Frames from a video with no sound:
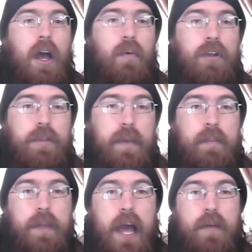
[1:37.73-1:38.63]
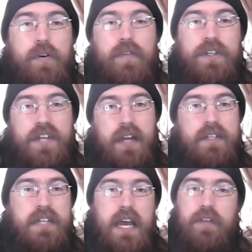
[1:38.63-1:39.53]
With the Men in Black movies, got to
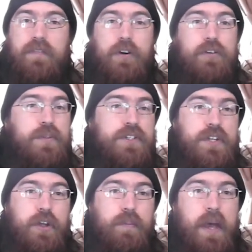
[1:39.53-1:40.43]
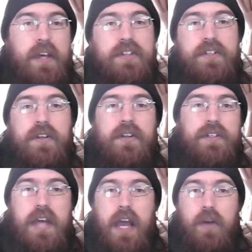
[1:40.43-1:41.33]
say the first one's still the best.
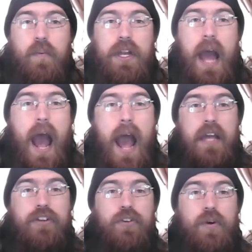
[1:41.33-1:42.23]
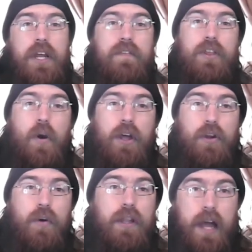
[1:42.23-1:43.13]
Second one, I enjoyed, even though I
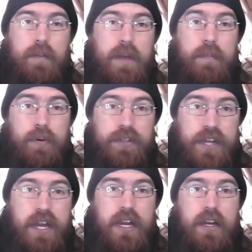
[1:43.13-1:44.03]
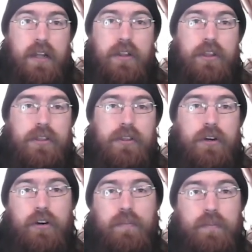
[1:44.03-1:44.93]
know a lot of people didn't. The
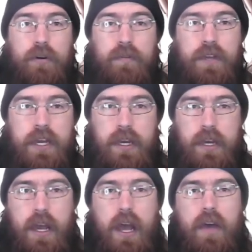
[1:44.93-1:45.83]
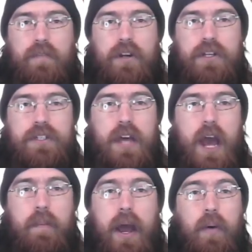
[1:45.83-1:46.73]
third movie, every
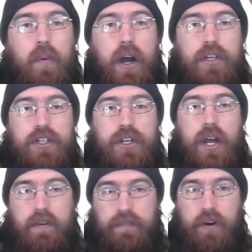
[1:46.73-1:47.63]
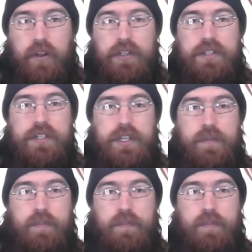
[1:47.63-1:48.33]
time I watch it, I fall asleep.